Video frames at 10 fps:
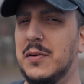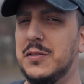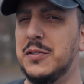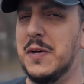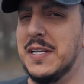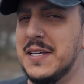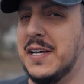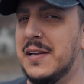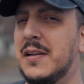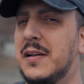just wait a
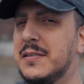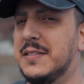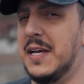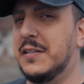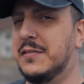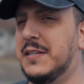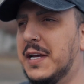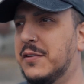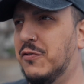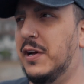second, take,
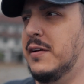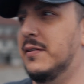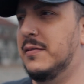take three.